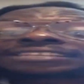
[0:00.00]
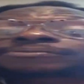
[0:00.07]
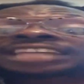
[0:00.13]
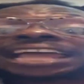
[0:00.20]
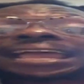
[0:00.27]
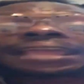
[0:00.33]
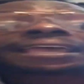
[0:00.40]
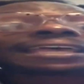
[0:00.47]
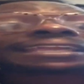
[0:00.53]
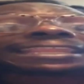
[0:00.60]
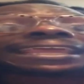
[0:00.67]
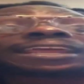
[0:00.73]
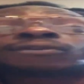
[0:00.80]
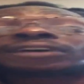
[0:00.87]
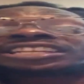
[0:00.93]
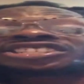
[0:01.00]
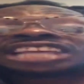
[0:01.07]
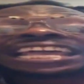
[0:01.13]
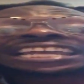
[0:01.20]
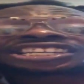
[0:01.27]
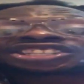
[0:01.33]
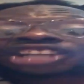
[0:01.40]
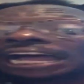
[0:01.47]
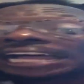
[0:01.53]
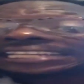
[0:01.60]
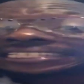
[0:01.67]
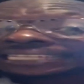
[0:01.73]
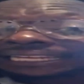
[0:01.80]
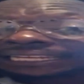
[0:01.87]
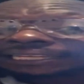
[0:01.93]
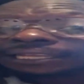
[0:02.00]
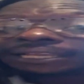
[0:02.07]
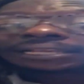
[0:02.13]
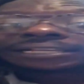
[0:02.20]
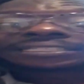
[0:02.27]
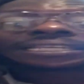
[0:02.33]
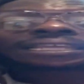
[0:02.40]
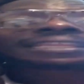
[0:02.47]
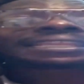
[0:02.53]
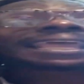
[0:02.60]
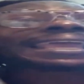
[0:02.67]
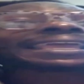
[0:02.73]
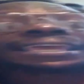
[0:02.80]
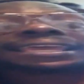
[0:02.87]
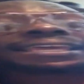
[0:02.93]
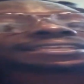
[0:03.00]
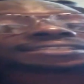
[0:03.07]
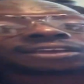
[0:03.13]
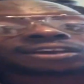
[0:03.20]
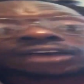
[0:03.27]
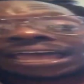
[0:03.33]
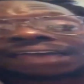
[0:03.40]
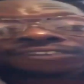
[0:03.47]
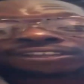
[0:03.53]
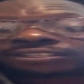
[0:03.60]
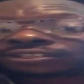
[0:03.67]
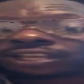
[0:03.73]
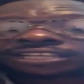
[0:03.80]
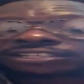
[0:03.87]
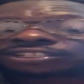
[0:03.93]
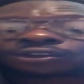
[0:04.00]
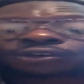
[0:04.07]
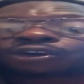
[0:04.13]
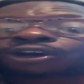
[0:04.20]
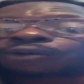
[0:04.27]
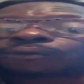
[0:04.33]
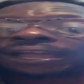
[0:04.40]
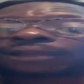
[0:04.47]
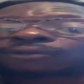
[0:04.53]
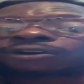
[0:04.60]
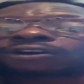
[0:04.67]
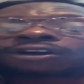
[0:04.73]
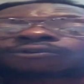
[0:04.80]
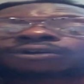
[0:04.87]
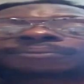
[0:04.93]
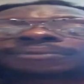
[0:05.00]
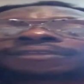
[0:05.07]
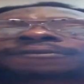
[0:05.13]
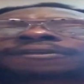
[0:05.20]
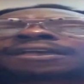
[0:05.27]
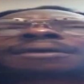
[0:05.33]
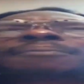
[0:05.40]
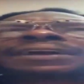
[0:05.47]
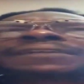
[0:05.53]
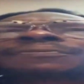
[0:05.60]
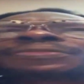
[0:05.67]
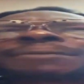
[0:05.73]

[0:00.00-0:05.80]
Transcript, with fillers: jack they didn't want jack johnson to date his or have his his so-called white own woman. But